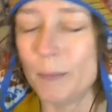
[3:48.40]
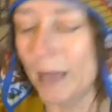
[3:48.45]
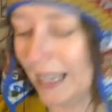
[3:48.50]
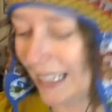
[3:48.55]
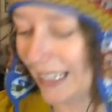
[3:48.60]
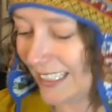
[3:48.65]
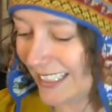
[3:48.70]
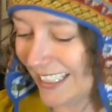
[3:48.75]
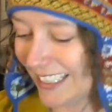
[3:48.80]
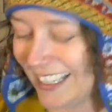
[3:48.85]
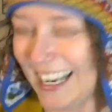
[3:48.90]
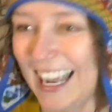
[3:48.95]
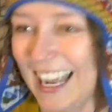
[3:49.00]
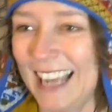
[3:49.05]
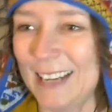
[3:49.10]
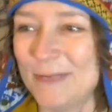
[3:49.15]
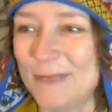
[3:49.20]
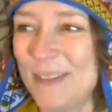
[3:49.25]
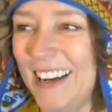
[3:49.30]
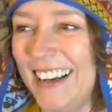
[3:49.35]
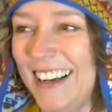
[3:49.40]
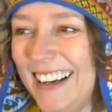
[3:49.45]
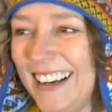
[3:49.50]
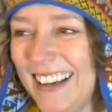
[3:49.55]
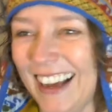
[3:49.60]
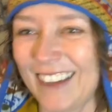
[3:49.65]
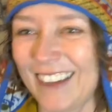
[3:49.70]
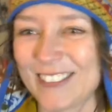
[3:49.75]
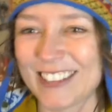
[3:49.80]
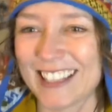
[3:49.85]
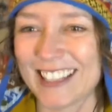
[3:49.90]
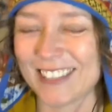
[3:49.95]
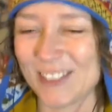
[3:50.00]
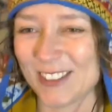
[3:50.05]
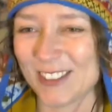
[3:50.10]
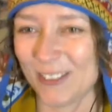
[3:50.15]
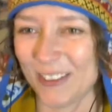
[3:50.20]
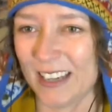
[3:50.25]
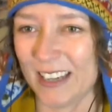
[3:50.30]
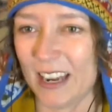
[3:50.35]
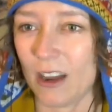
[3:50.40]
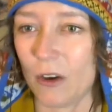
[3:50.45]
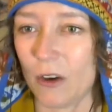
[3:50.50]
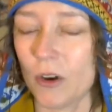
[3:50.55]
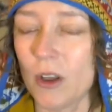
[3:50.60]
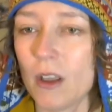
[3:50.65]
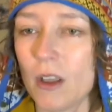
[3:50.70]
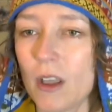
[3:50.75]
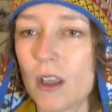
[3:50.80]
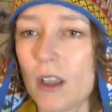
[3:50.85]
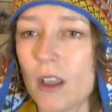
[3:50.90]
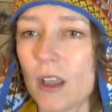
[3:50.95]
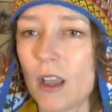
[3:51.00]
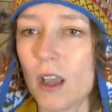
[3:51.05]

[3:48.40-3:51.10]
many to name. I would leave someone out.